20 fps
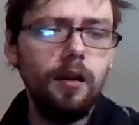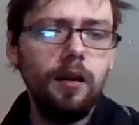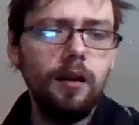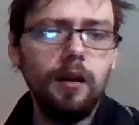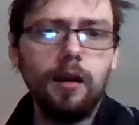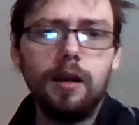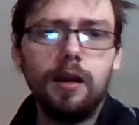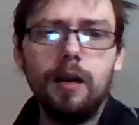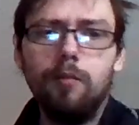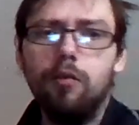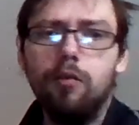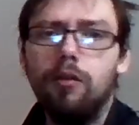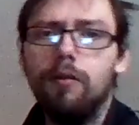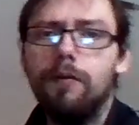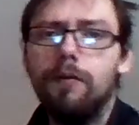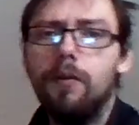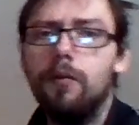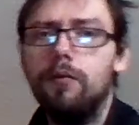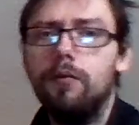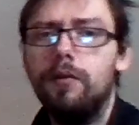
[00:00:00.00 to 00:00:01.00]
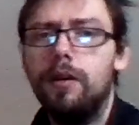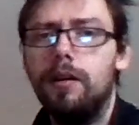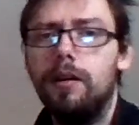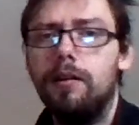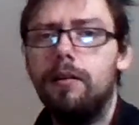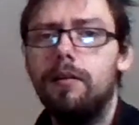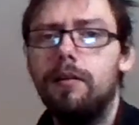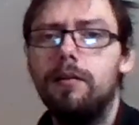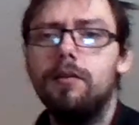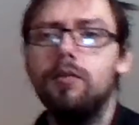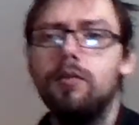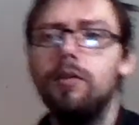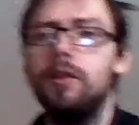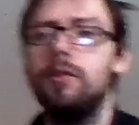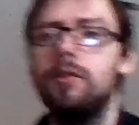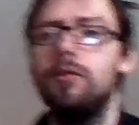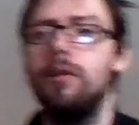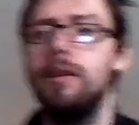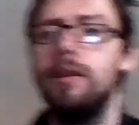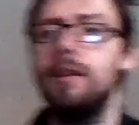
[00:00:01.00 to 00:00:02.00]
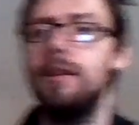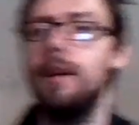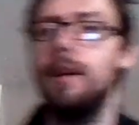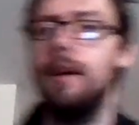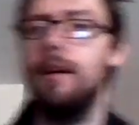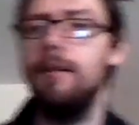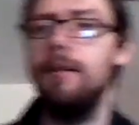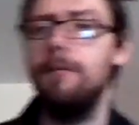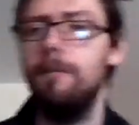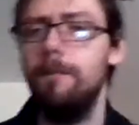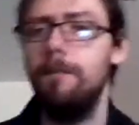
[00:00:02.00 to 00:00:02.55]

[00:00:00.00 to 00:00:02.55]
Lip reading: a couple of all the Toy Story set.